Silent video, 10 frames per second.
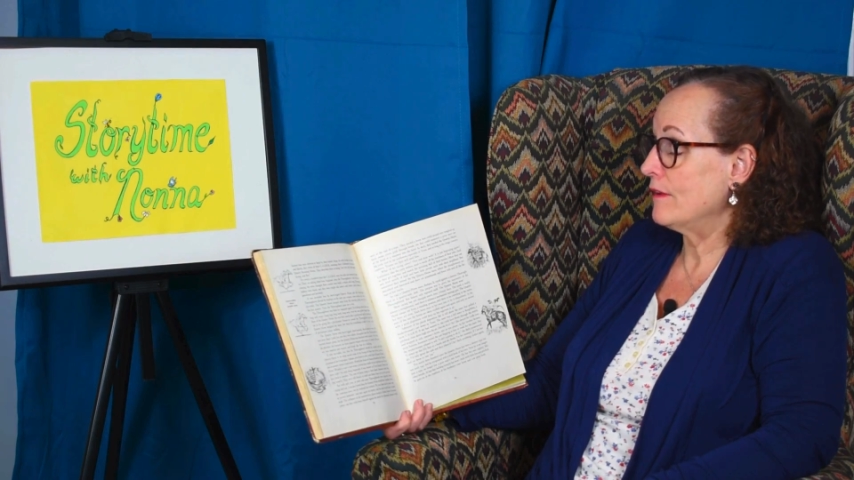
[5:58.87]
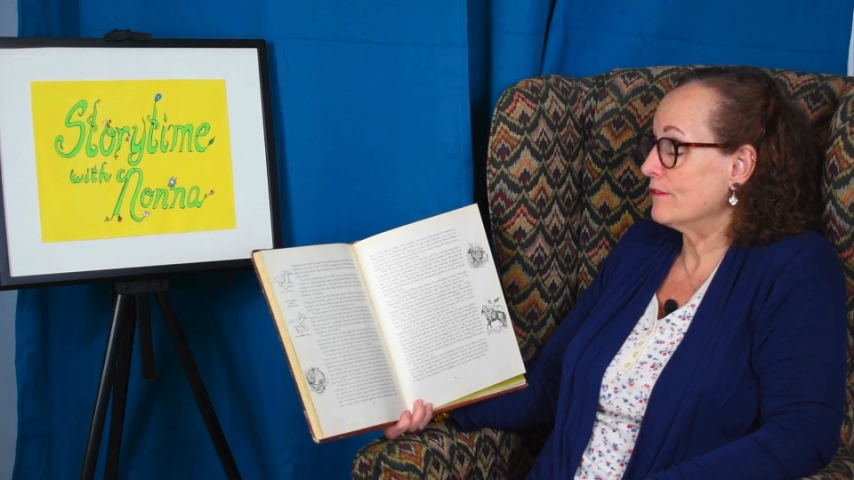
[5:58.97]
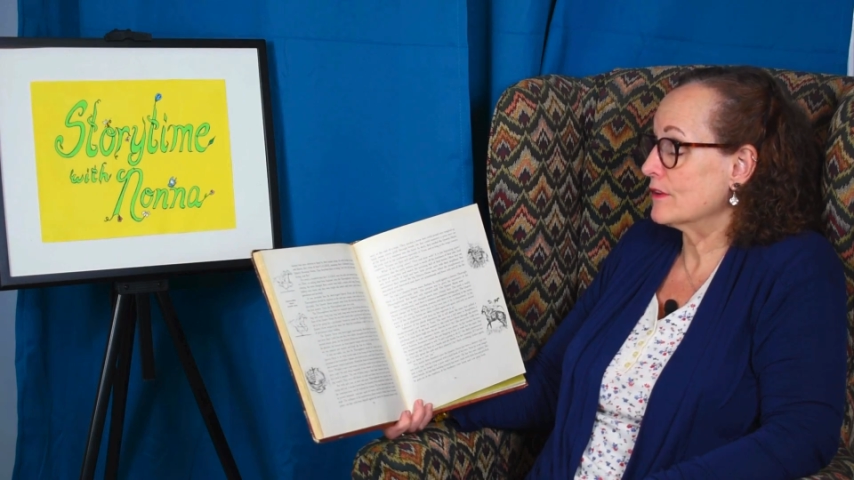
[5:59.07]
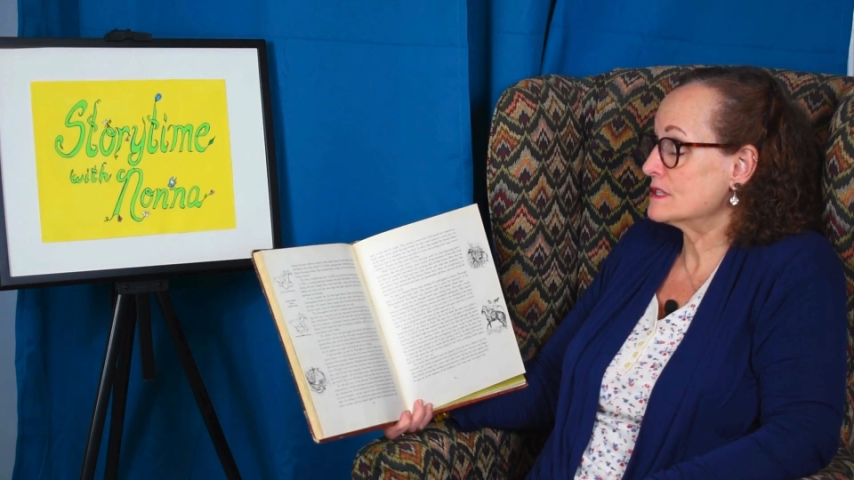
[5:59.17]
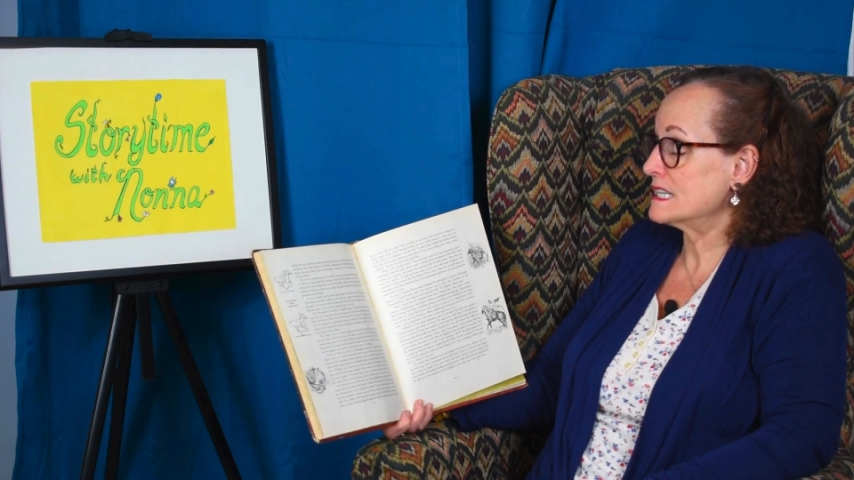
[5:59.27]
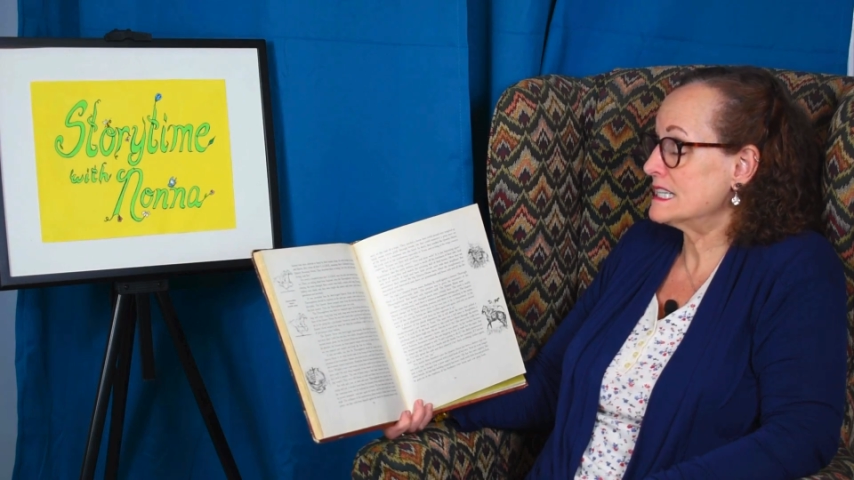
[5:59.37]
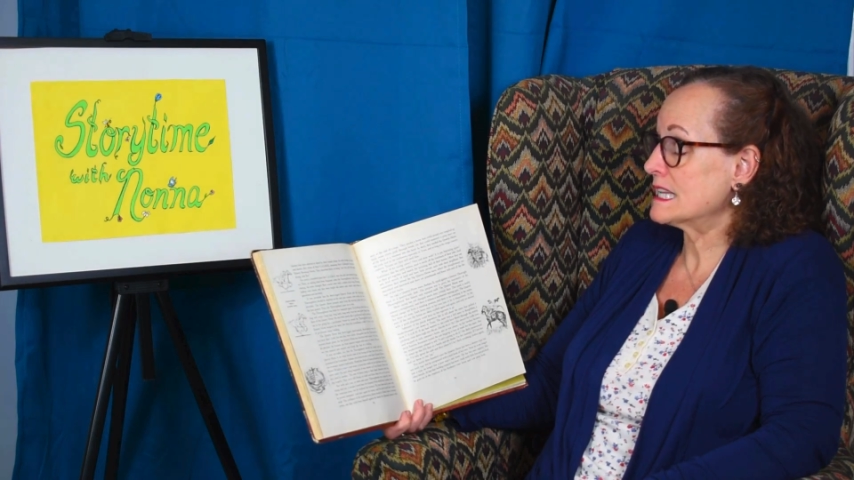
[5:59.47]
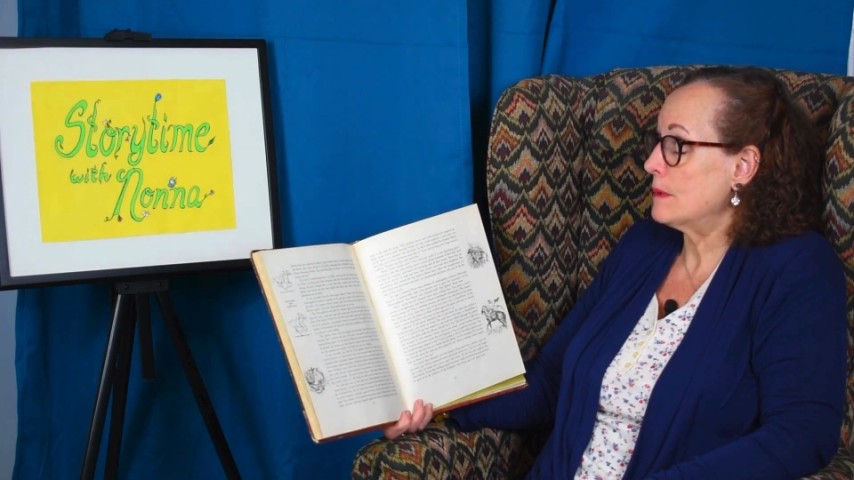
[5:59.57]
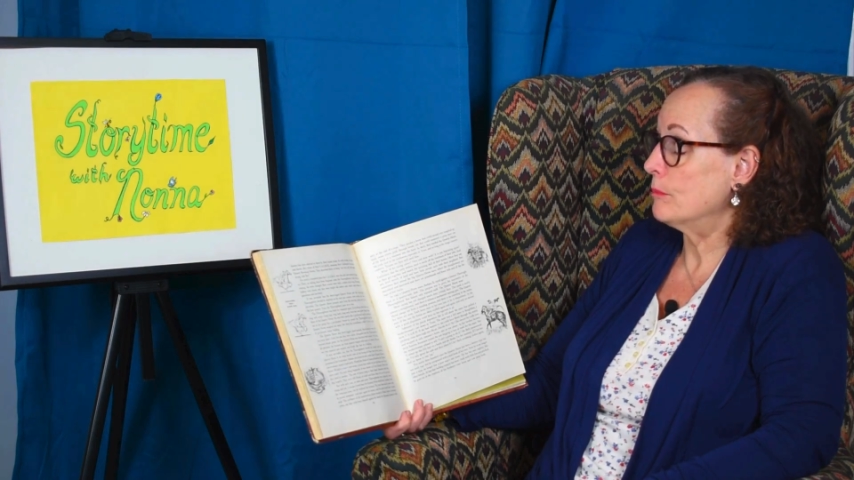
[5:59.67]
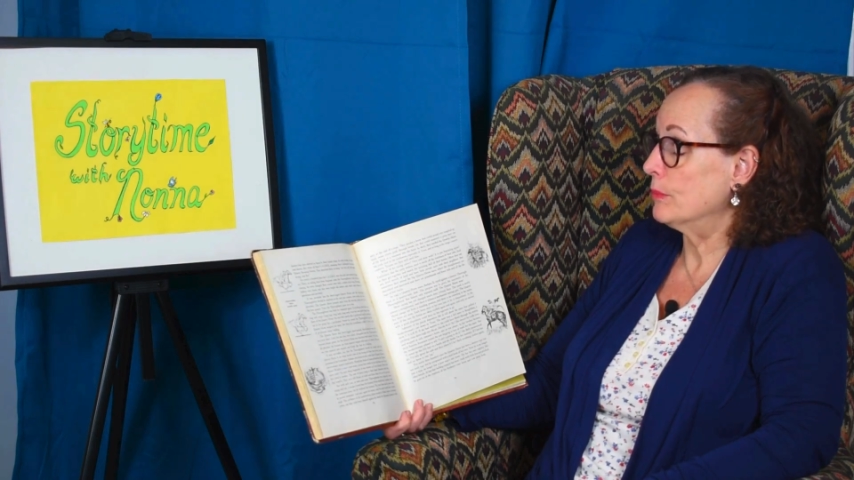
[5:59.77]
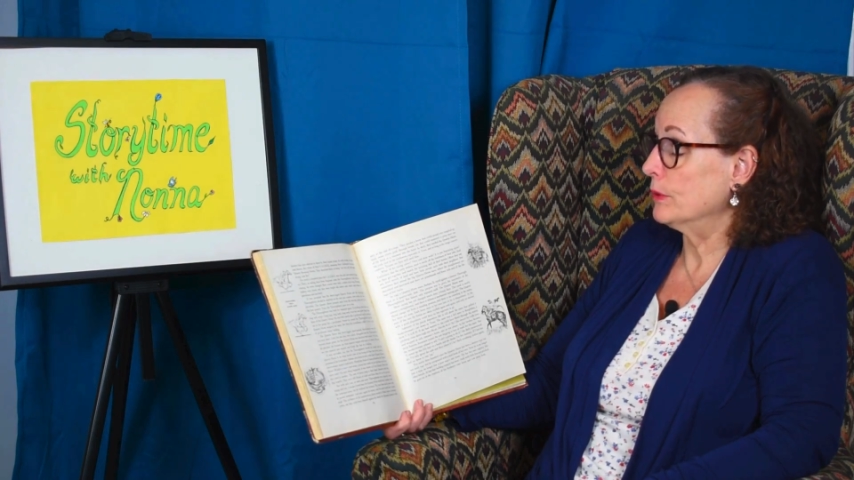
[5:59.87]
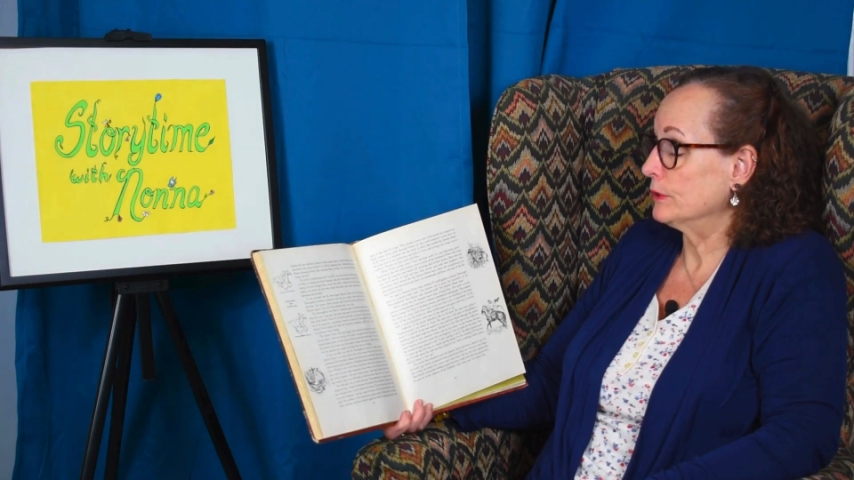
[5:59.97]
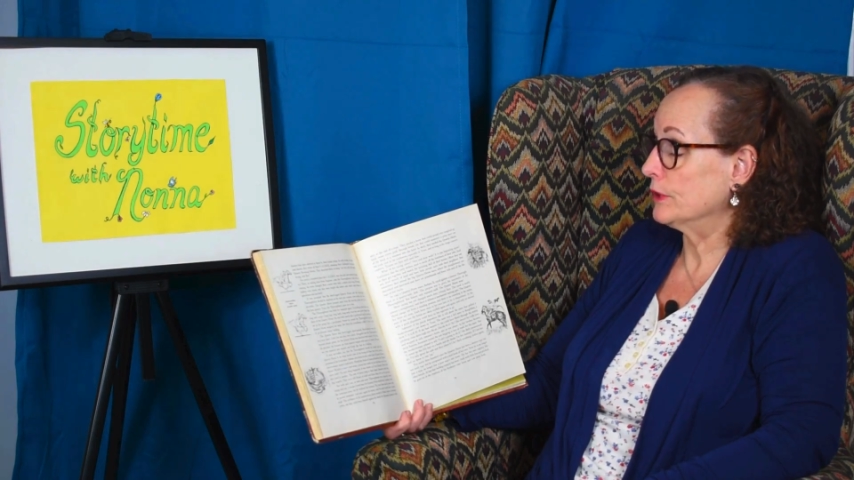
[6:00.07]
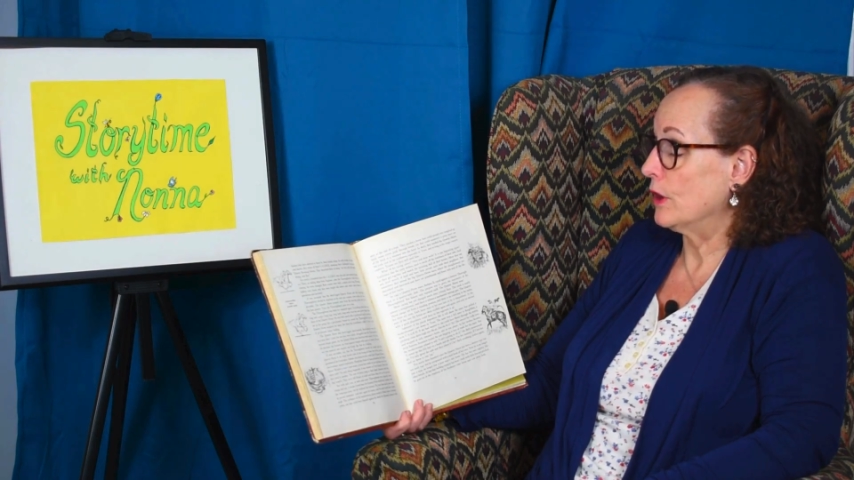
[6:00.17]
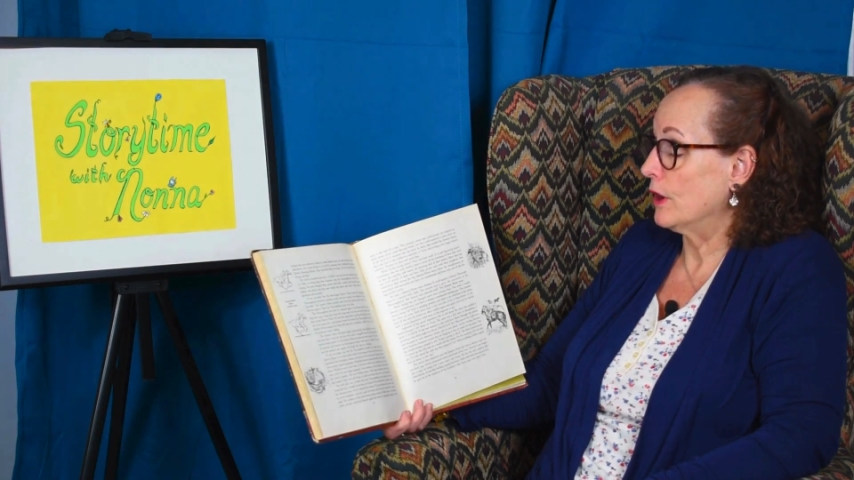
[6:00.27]
versus
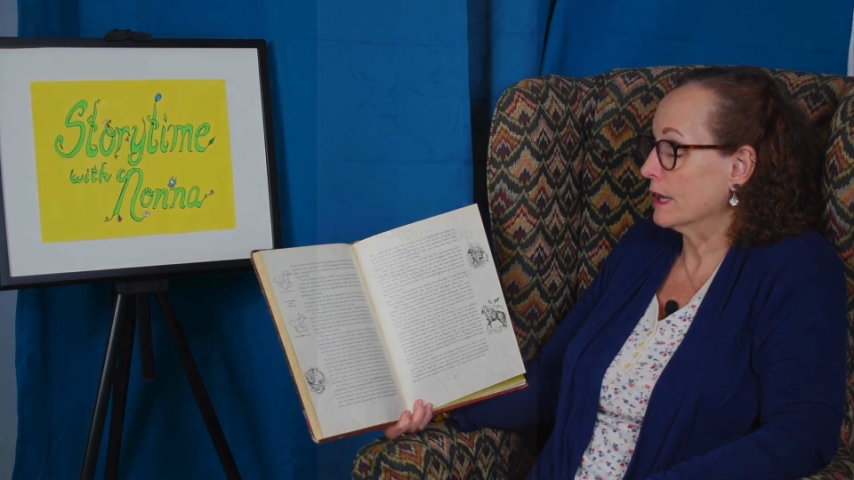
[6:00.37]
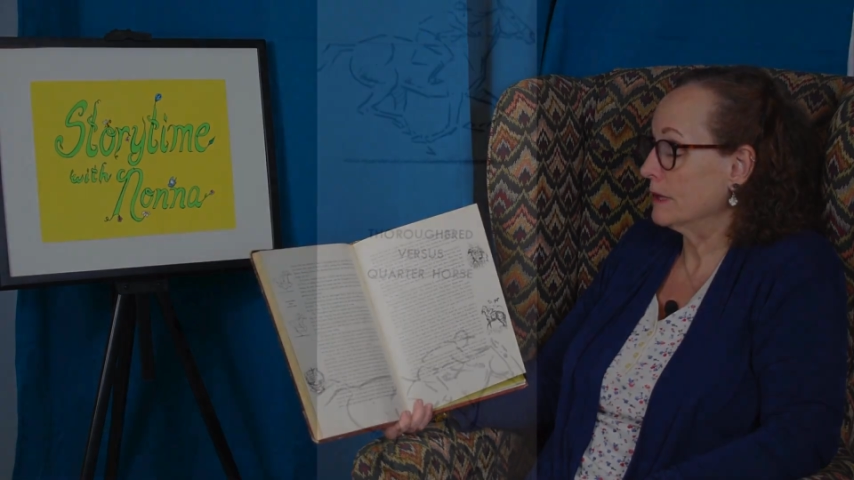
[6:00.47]
bulldog.